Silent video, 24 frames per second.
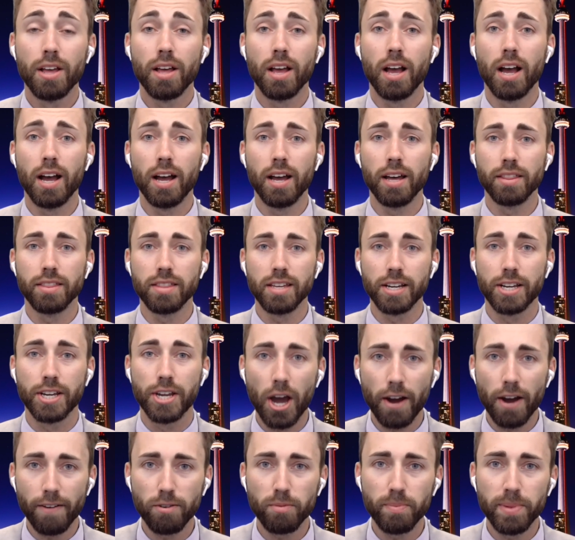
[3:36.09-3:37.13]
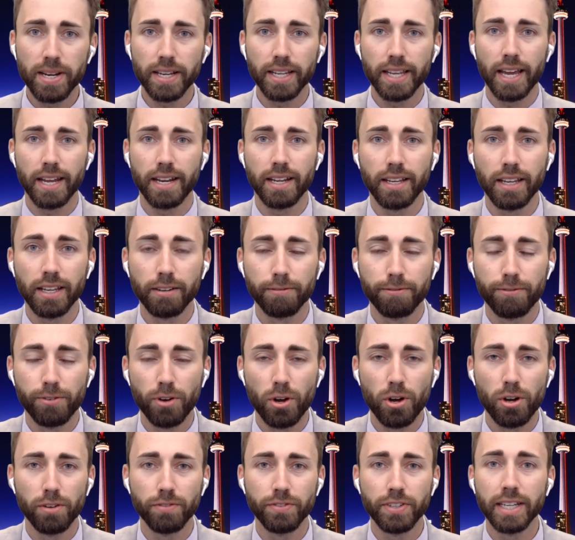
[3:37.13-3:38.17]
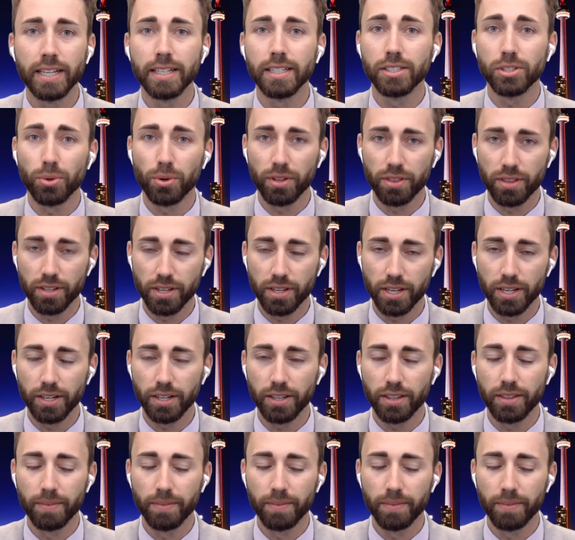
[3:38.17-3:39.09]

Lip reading: the government getting involved in sort of the